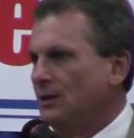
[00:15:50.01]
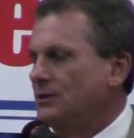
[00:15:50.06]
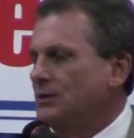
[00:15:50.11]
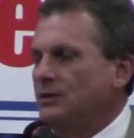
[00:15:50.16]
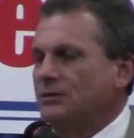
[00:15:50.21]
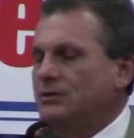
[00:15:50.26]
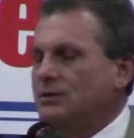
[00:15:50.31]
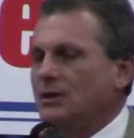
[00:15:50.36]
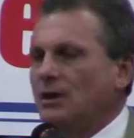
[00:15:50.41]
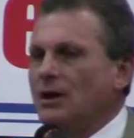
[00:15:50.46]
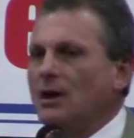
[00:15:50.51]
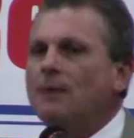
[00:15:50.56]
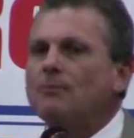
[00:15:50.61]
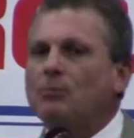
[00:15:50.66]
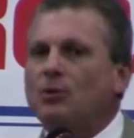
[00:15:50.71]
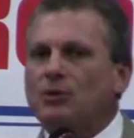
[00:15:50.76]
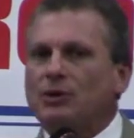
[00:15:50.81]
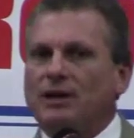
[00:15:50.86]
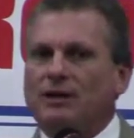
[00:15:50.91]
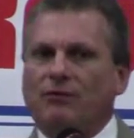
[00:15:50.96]
Just
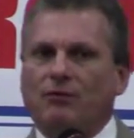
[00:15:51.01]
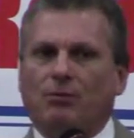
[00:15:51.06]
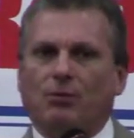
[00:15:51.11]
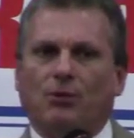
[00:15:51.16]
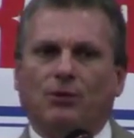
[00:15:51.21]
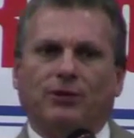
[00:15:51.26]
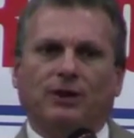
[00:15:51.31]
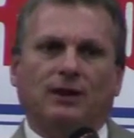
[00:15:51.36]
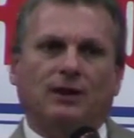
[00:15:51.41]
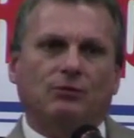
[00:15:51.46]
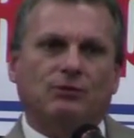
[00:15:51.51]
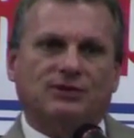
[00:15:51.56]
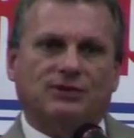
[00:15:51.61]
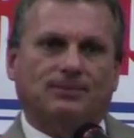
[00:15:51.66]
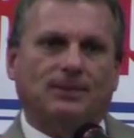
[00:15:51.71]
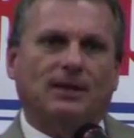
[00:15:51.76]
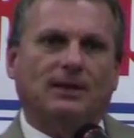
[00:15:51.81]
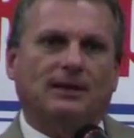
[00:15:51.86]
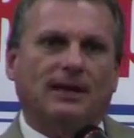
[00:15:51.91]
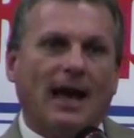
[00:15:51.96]
unbelievable that he would
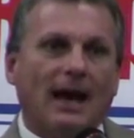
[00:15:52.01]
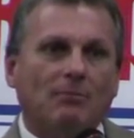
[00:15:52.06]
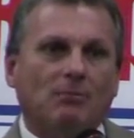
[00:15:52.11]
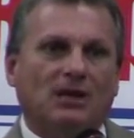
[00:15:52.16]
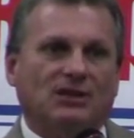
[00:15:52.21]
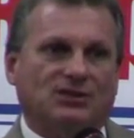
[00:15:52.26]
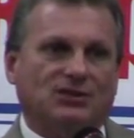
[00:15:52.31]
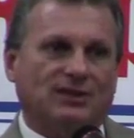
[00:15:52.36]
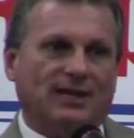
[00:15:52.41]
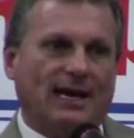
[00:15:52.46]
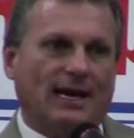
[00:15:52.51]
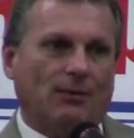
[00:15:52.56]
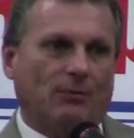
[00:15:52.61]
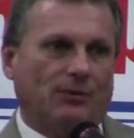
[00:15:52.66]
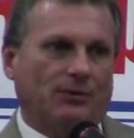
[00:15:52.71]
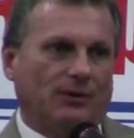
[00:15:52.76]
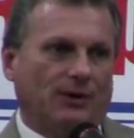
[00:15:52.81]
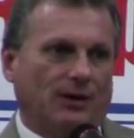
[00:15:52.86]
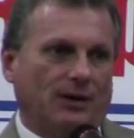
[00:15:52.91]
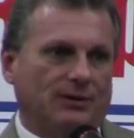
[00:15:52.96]
spend that much time
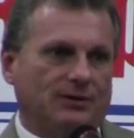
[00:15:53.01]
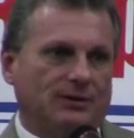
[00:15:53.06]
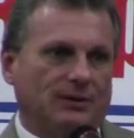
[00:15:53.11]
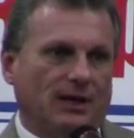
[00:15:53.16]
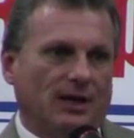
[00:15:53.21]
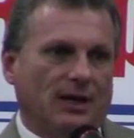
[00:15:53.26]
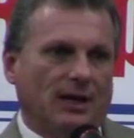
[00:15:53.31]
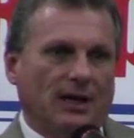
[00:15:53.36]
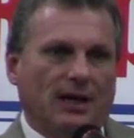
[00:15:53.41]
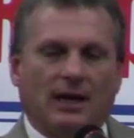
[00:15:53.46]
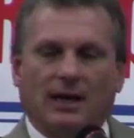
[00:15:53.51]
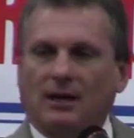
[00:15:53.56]
with us